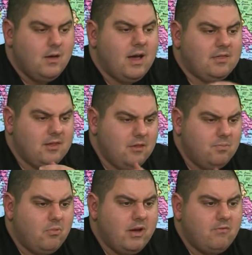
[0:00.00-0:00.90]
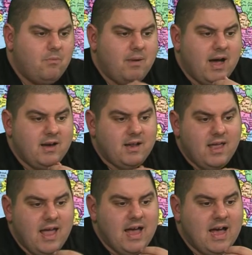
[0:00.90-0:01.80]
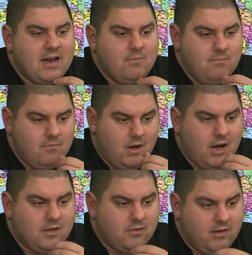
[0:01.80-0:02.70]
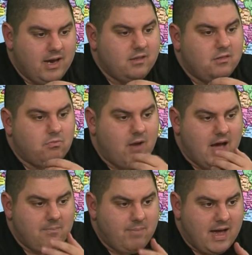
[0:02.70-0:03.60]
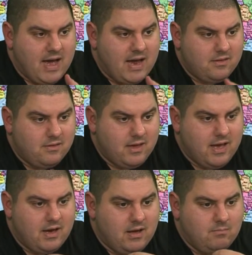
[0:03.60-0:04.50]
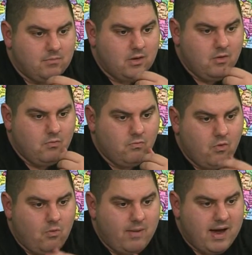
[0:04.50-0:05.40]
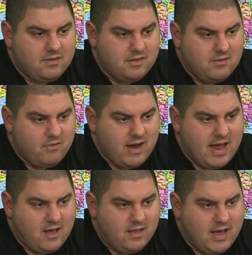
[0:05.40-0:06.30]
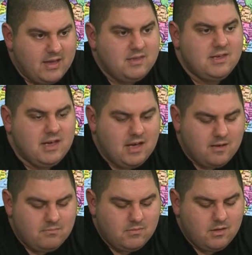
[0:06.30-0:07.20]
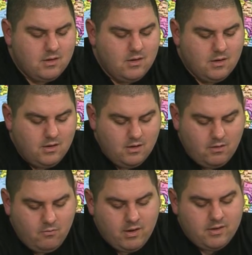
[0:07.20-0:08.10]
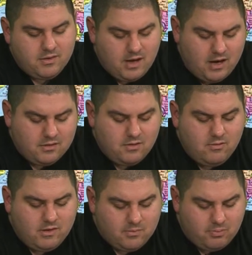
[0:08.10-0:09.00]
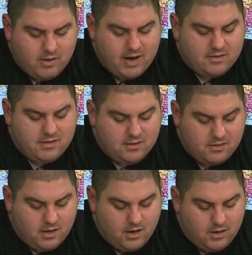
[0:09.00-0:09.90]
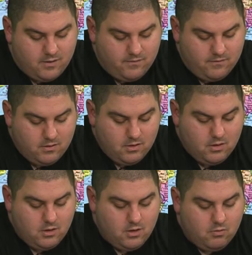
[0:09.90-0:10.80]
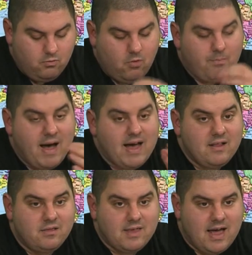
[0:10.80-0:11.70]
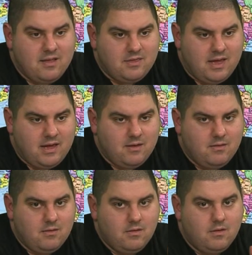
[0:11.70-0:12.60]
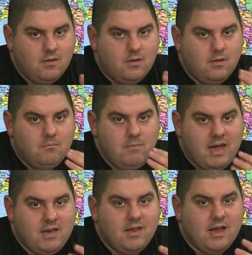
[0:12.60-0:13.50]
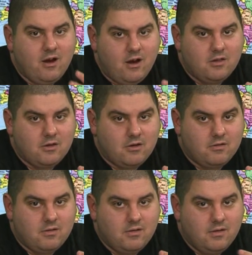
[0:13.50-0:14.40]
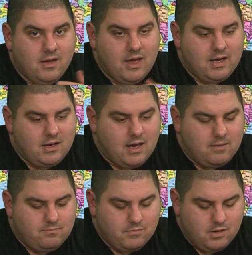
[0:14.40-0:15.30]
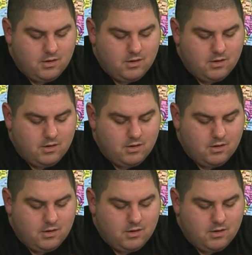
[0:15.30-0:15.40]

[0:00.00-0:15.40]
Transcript: at this point, Robotnik had also had SWAT bots, had um, robots that were allied to him, was also in the process of roboticizing main characters. And um,